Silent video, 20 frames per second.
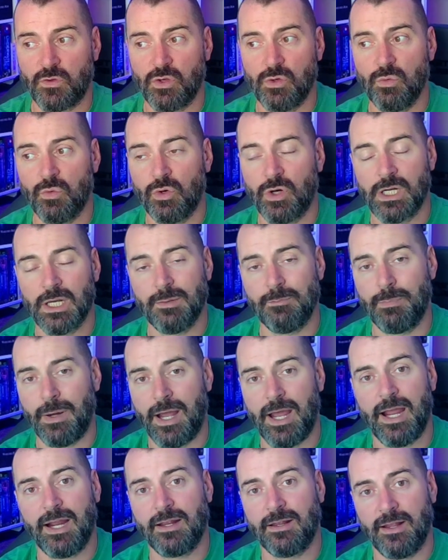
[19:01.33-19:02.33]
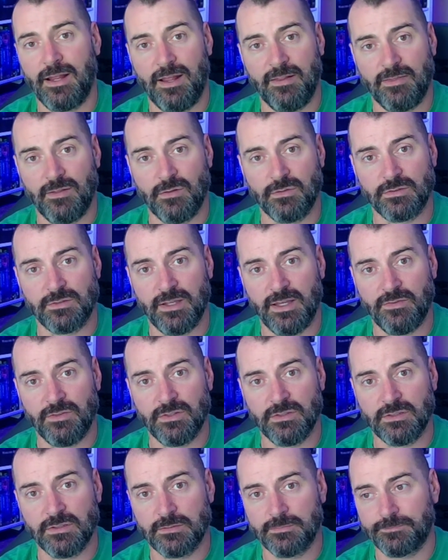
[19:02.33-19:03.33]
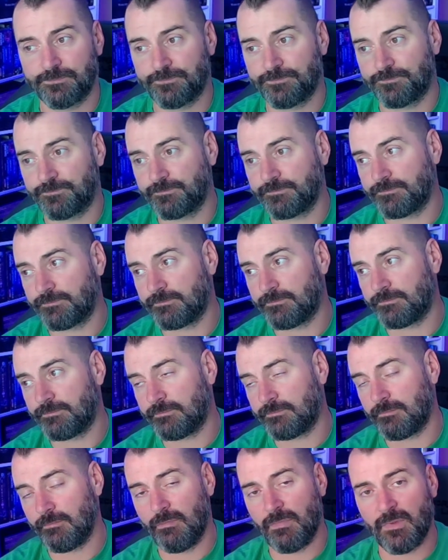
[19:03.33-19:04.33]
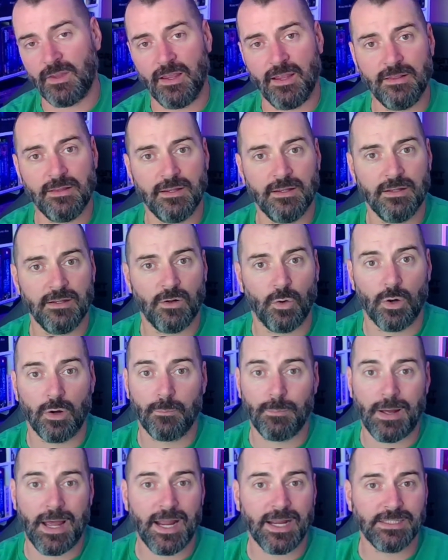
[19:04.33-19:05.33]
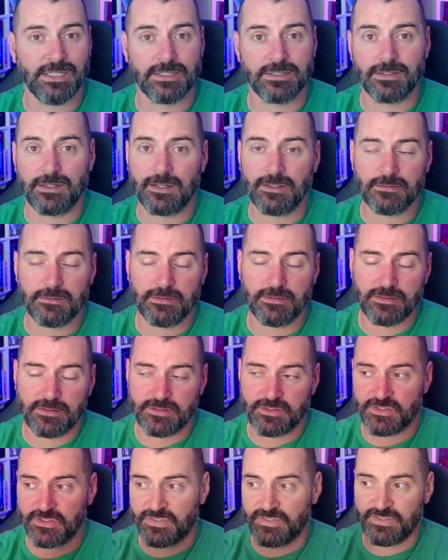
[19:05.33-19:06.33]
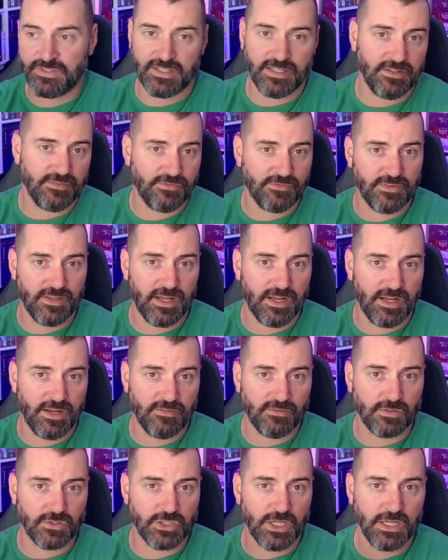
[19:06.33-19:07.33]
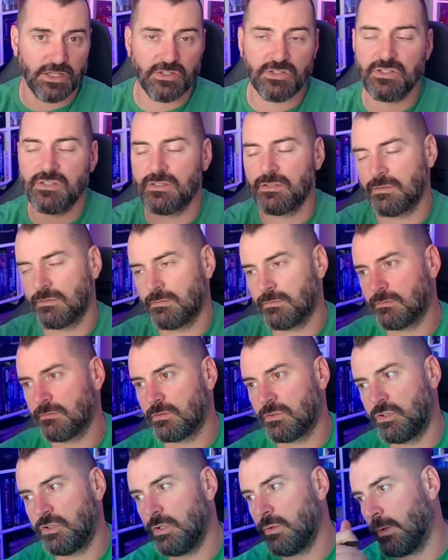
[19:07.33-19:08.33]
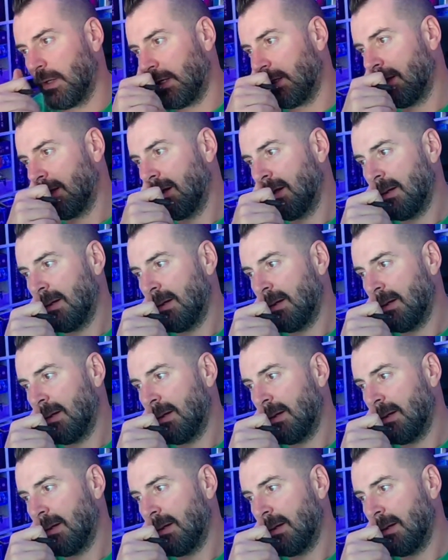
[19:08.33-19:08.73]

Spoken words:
you want to back at those levels, or back at $1 and then just see if that ever changes, do it.